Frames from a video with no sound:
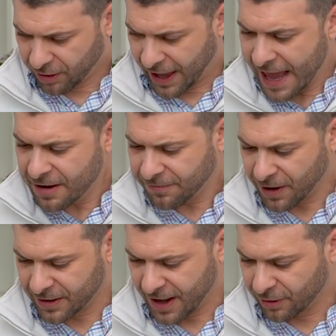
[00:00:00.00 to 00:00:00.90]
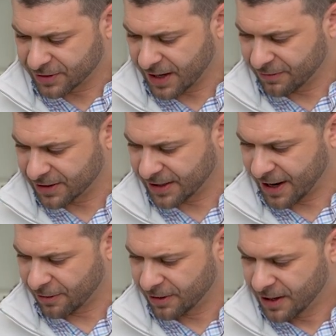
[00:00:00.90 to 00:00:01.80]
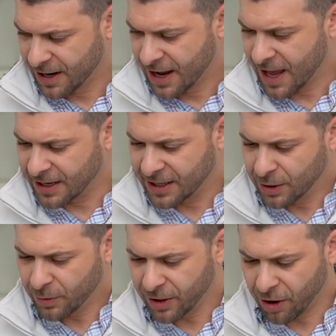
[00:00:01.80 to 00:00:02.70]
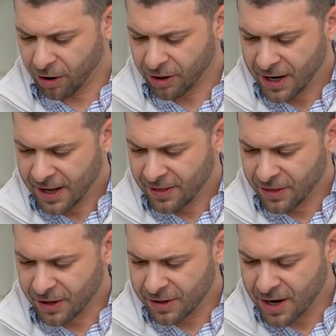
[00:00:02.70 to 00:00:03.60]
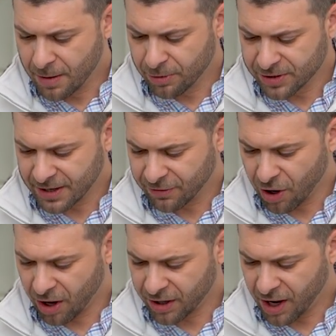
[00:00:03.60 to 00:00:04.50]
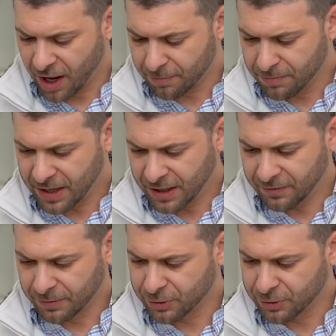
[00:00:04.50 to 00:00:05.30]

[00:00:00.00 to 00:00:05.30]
can fund a health savings account? And here we are. The numbers have gone up, meaning from